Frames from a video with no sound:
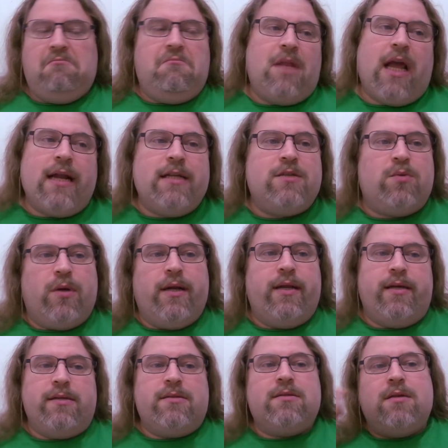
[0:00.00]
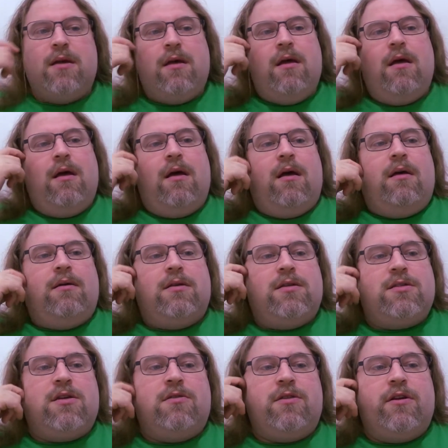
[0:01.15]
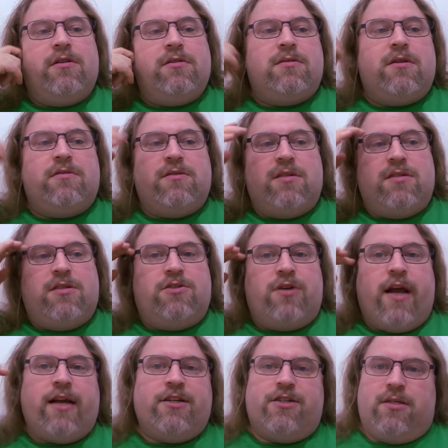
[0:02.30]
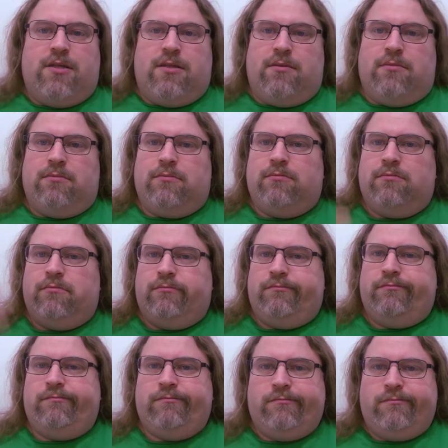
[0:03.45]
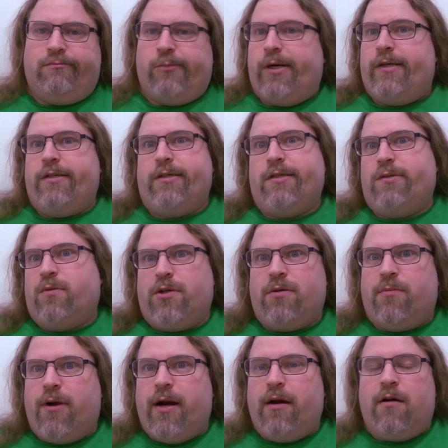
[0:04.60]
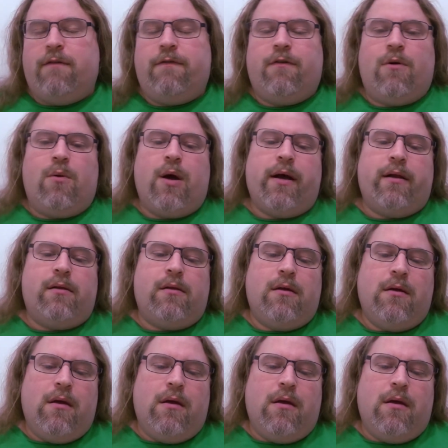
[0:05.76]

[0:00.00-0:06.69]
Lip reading: That is what it is. So there's this attraction in wanting to just switch your brain off for a while.